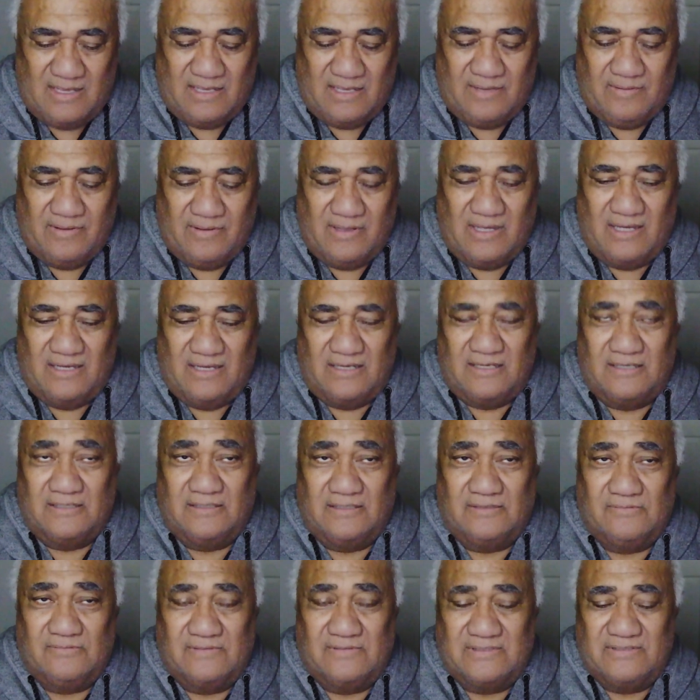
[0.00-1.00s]

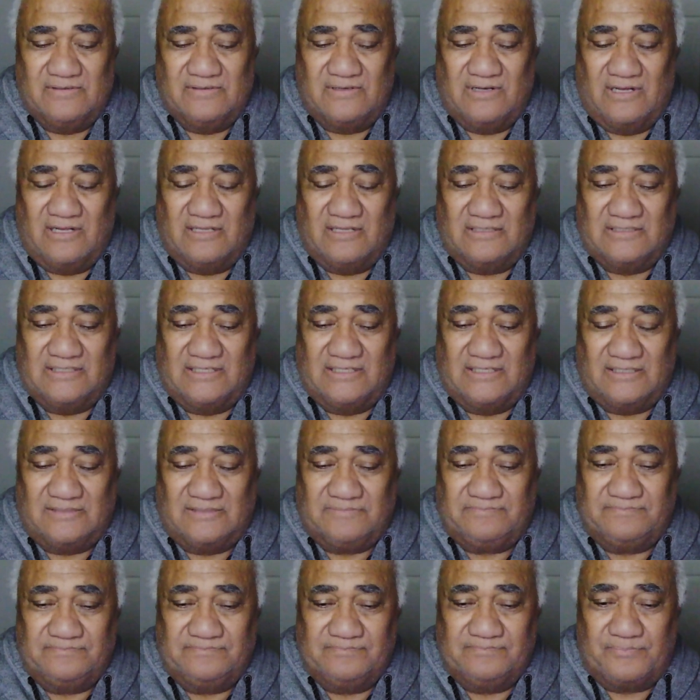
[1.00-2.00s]
what do you call
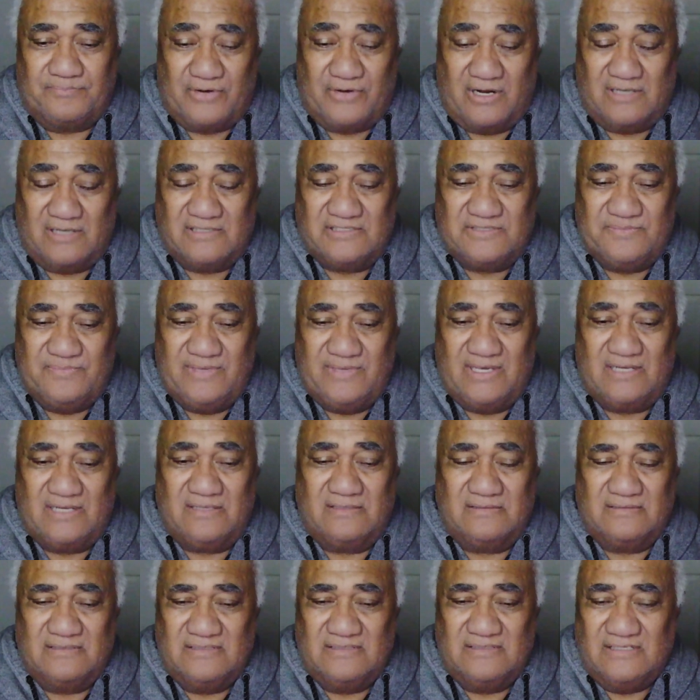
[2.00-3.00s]
bronze medal,
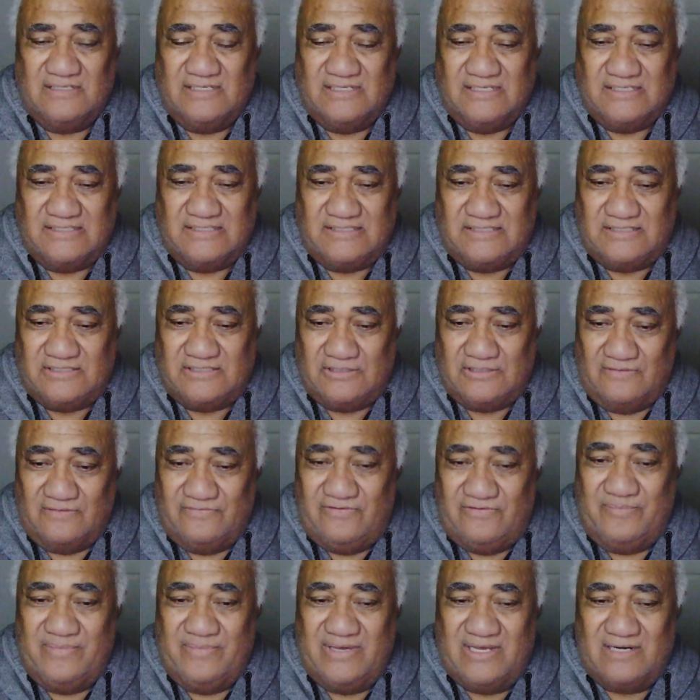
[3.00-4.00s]
silver
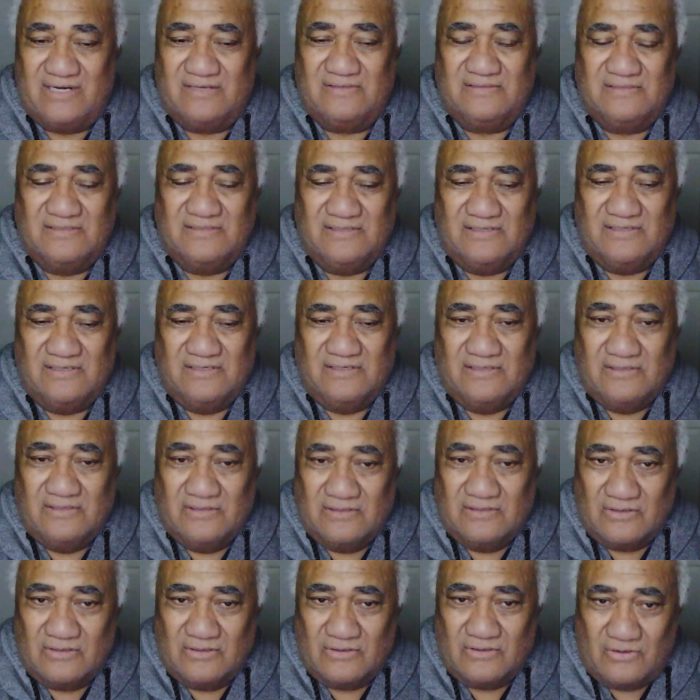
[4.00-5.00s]
medal,
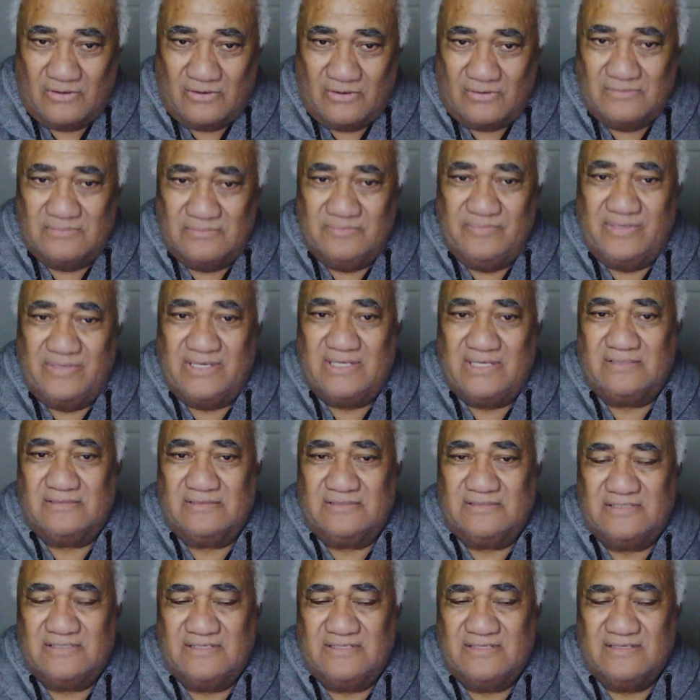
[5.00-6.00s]
gold
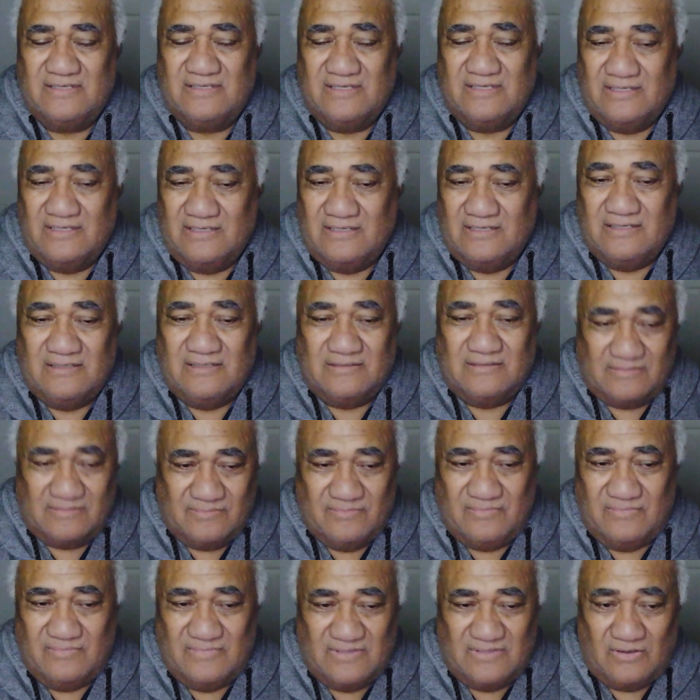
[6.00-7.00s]
medals,
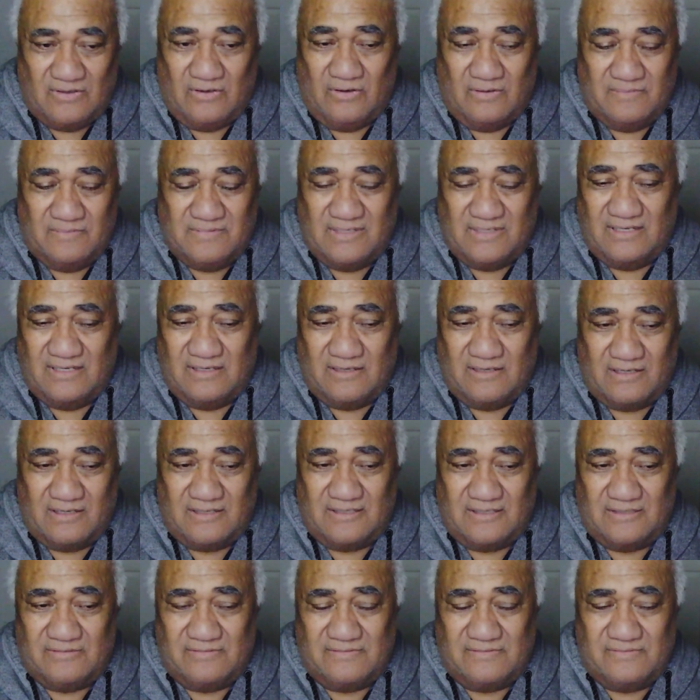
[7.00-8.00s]

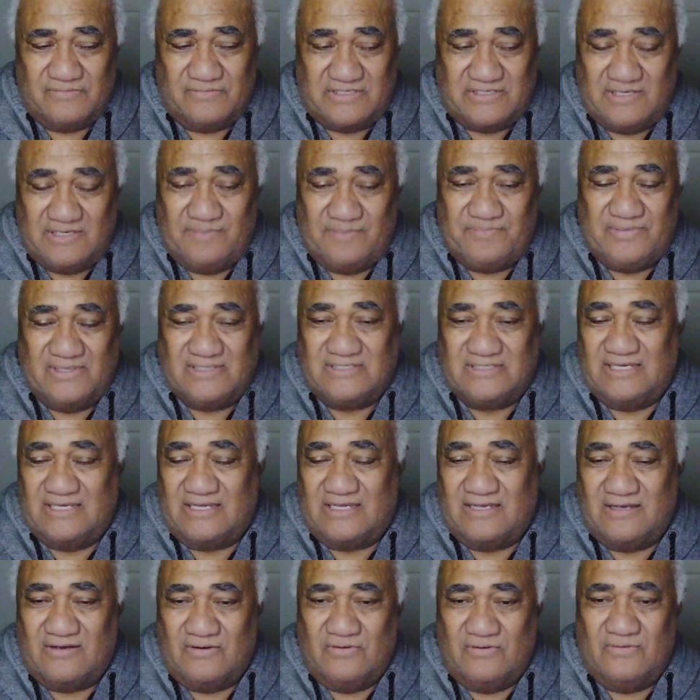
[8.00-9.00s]
recipients
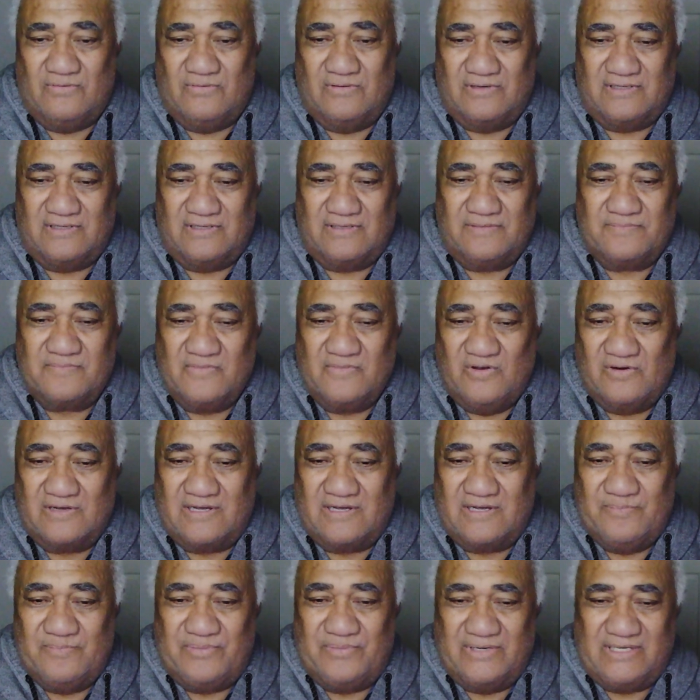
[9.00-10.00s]
como de
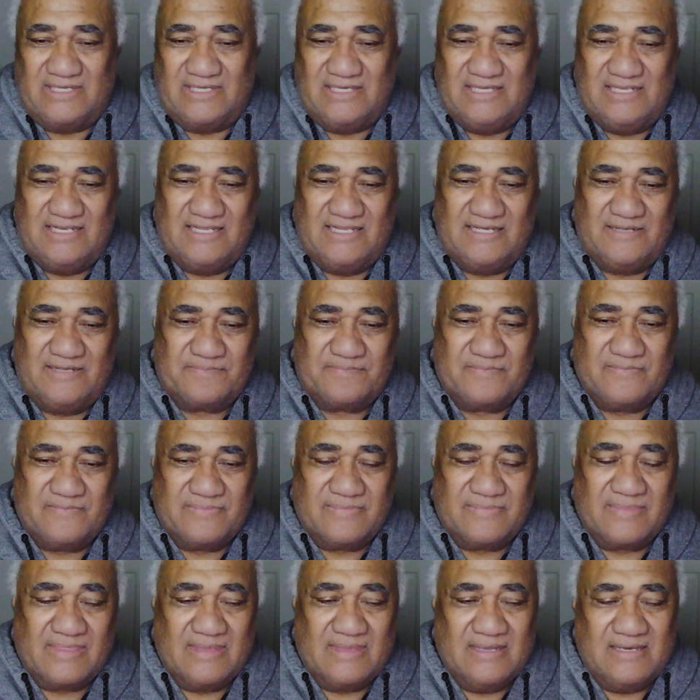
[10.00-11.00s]
Campanguilha.
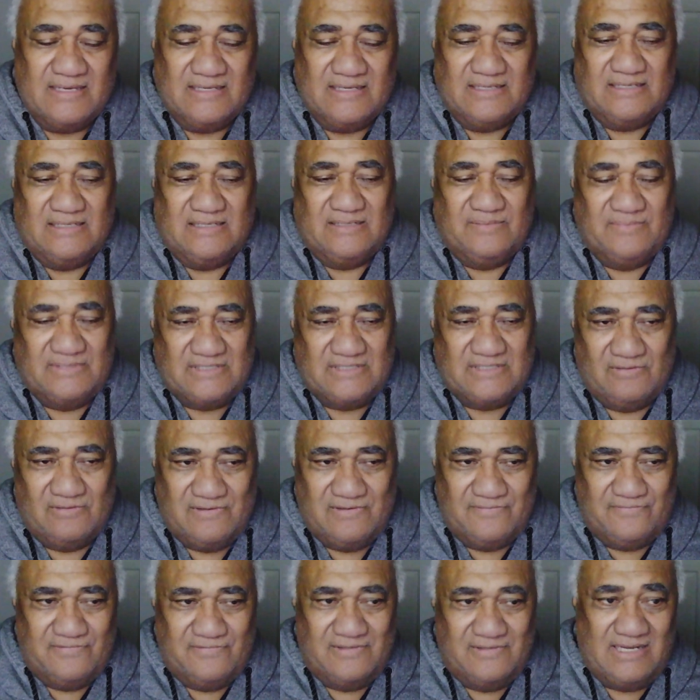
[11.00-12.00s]
Matauli
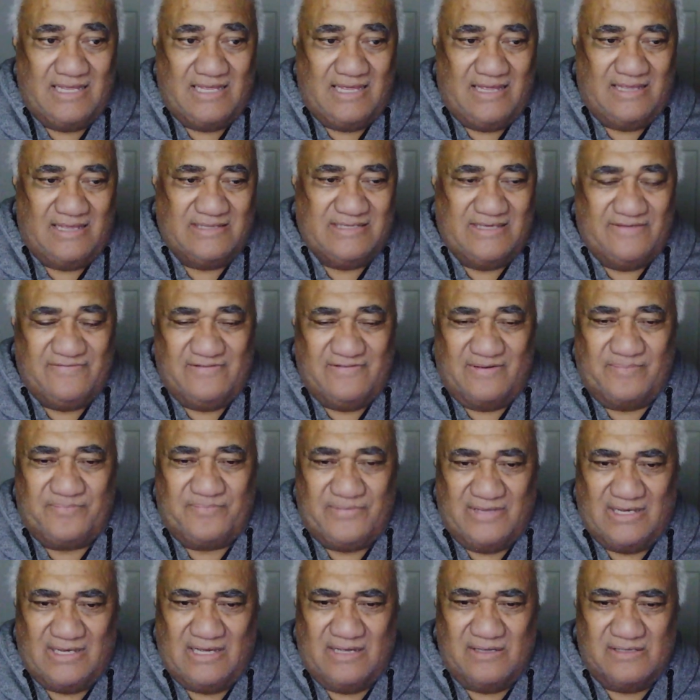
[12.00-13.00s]
voi la ai fa
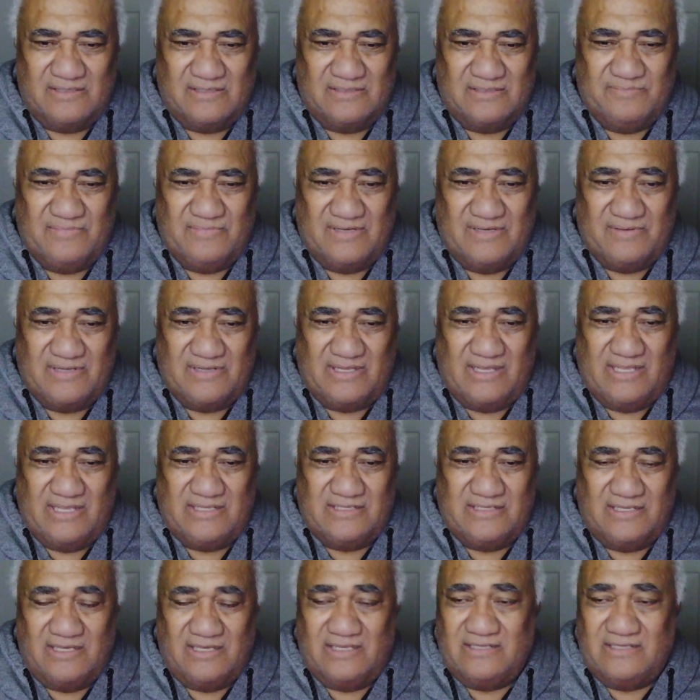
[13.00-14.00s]
penga
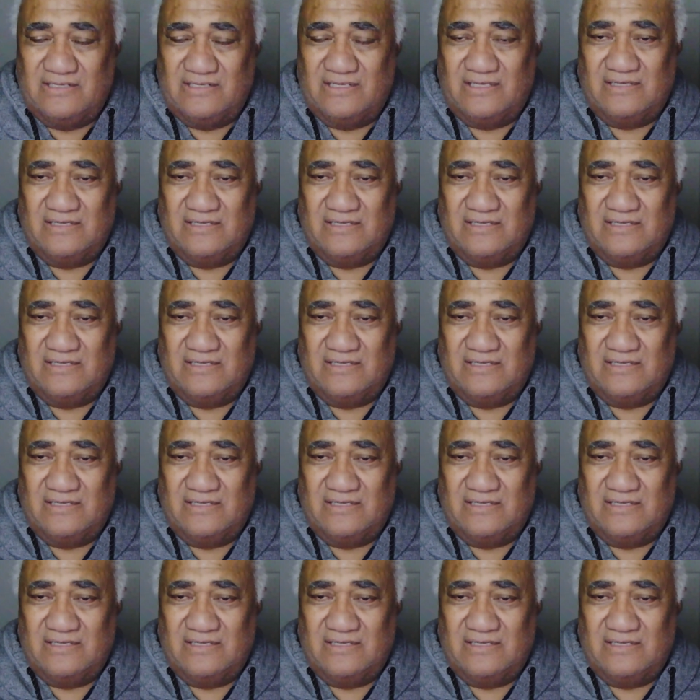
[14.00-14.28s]
and